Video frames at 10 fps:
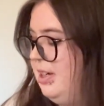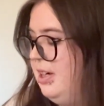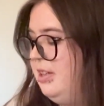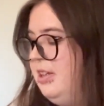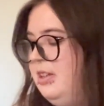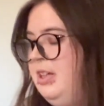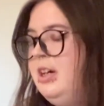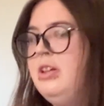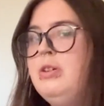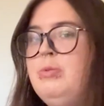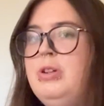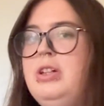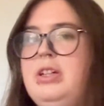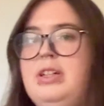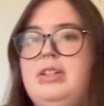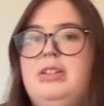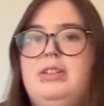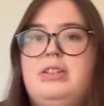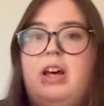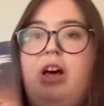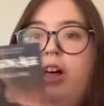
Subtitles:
And then the other one is